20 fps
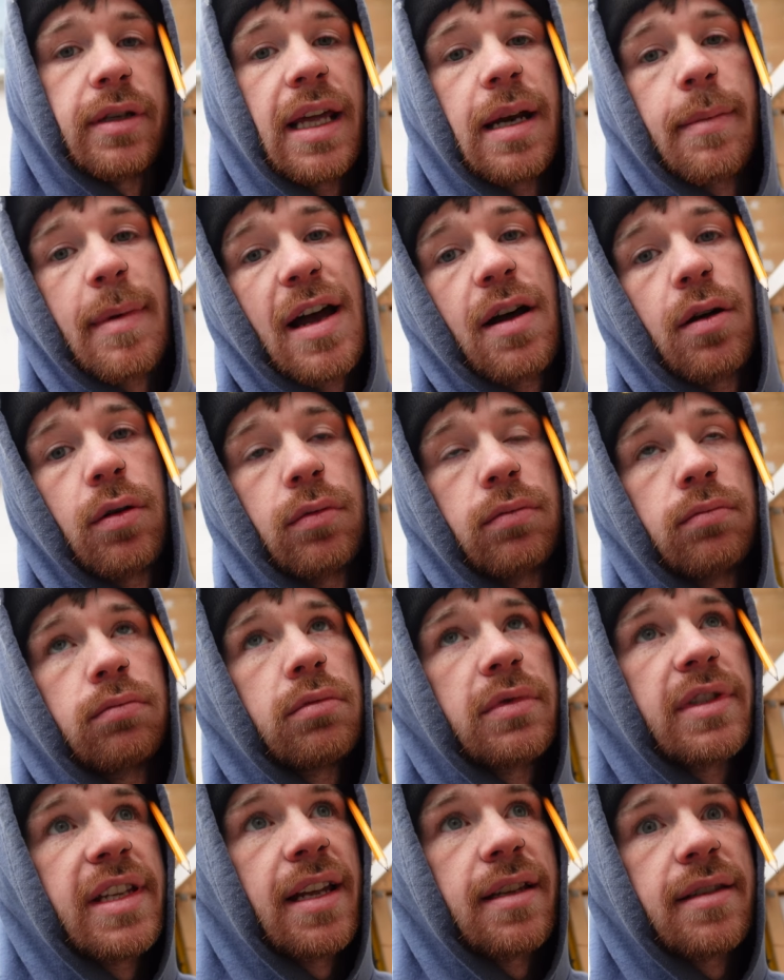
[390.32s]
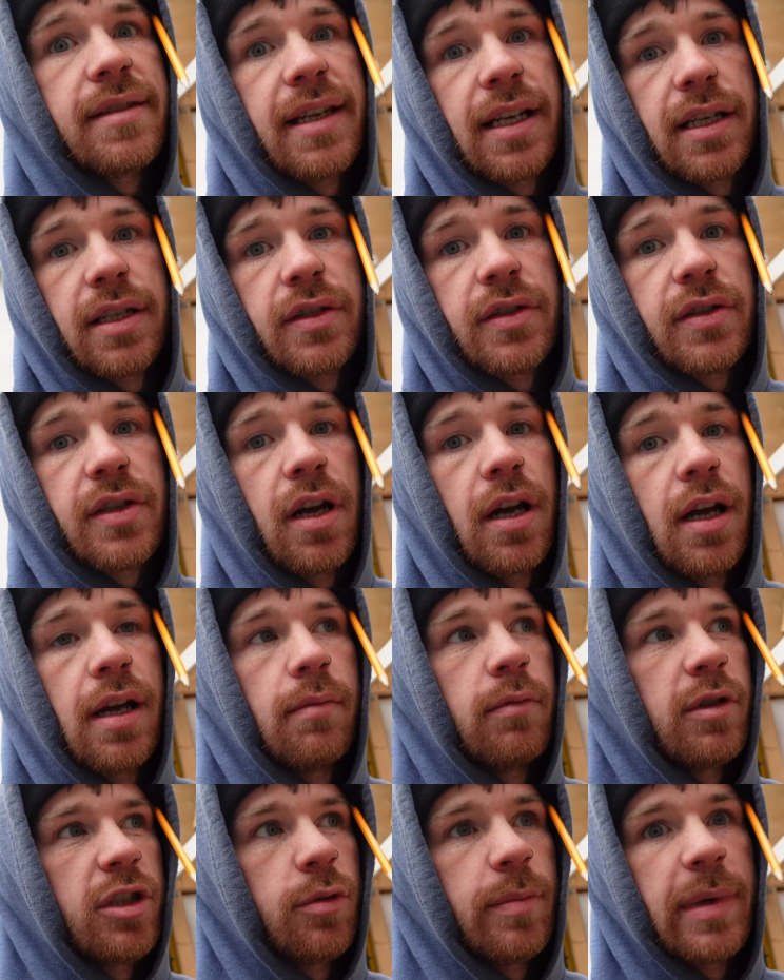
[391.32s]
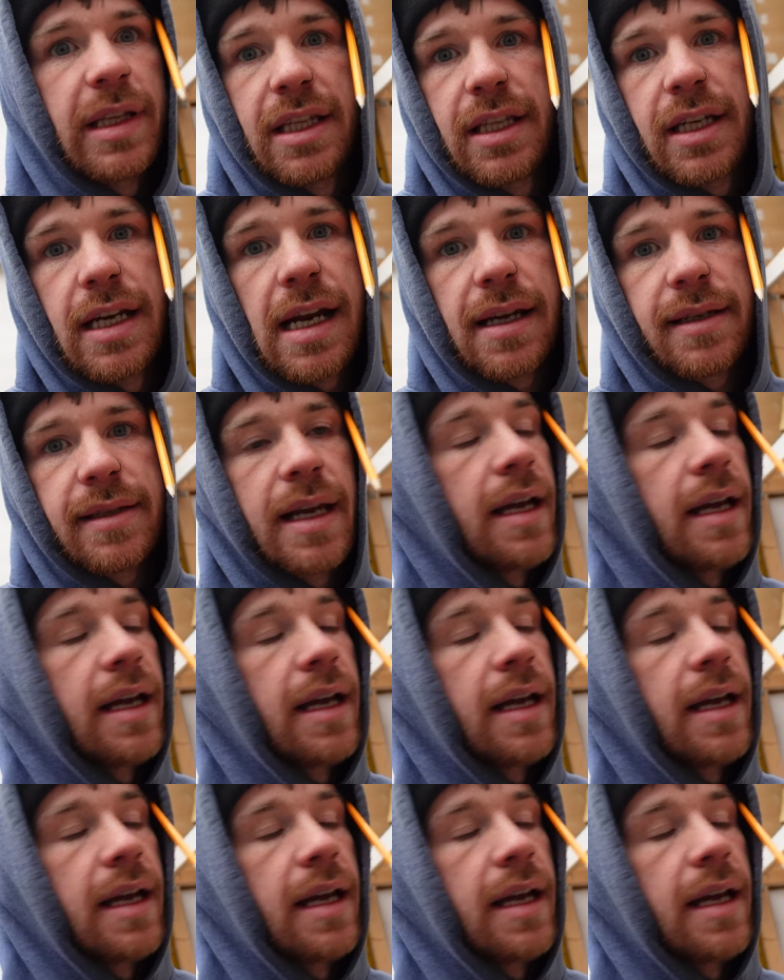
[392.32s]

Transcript: in about 10 seconds time, which will be the next